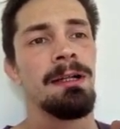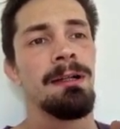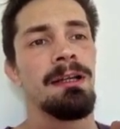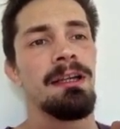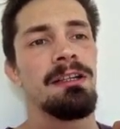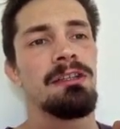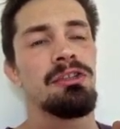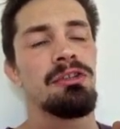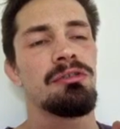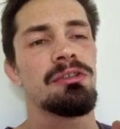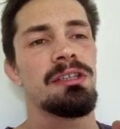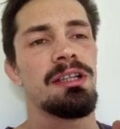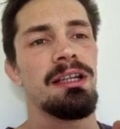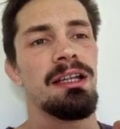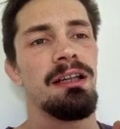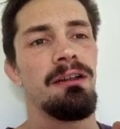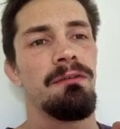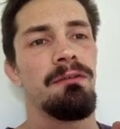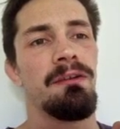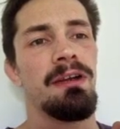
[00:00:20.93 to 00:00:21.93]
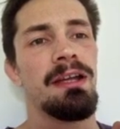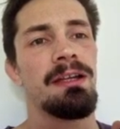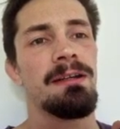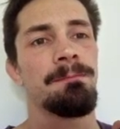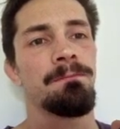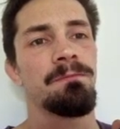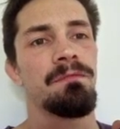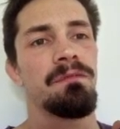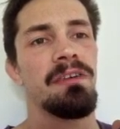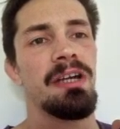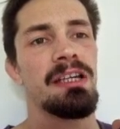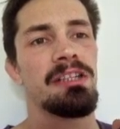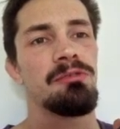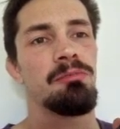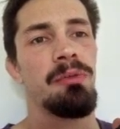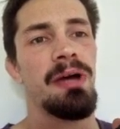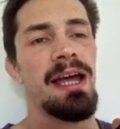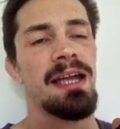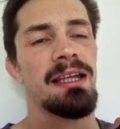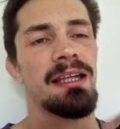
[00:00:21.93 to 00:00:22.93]
He's using a little feint, feints
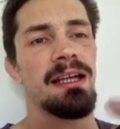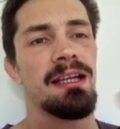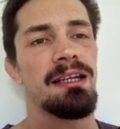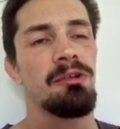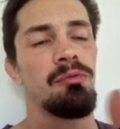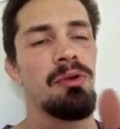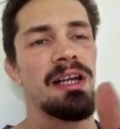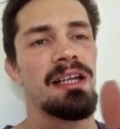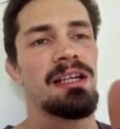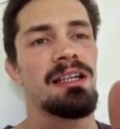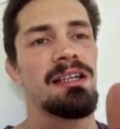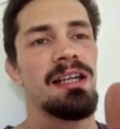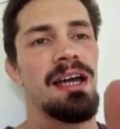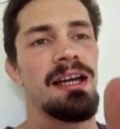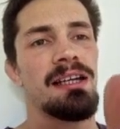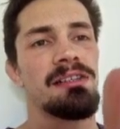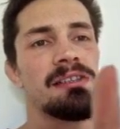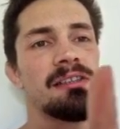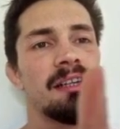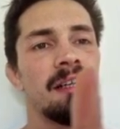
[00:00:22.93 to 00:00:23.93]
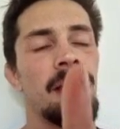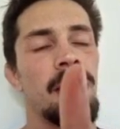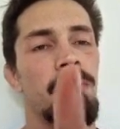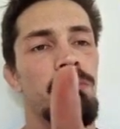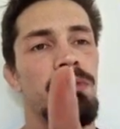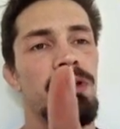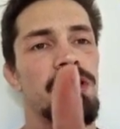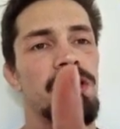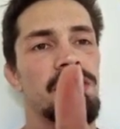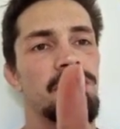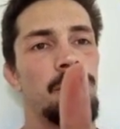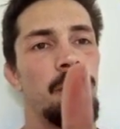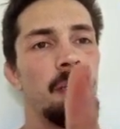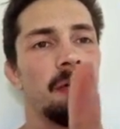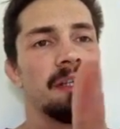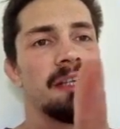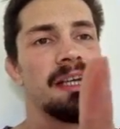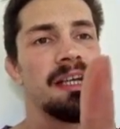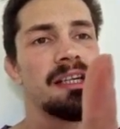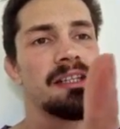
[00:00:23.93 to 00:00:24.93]
back, and he recognises because
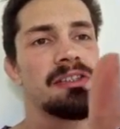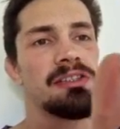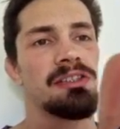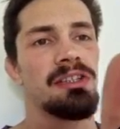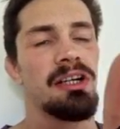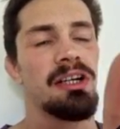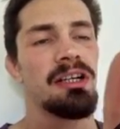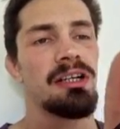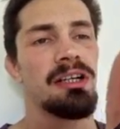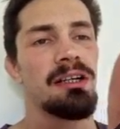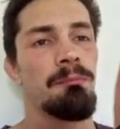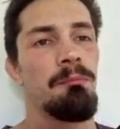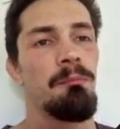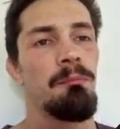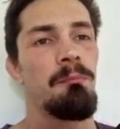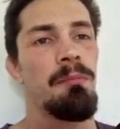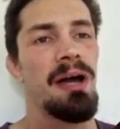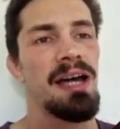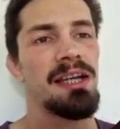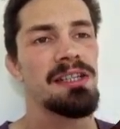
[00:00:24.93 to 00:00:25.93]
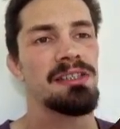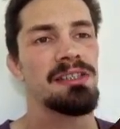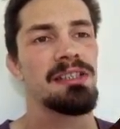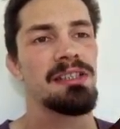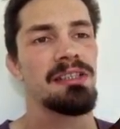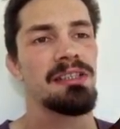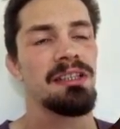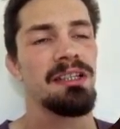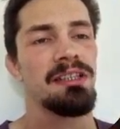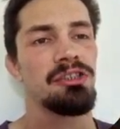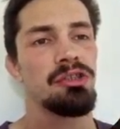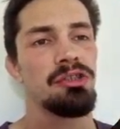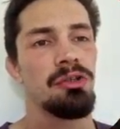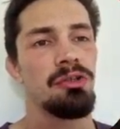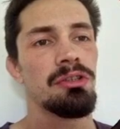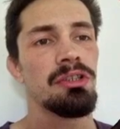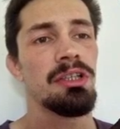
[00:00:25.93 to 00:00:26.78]
Poirier is circling past his lead shoulder,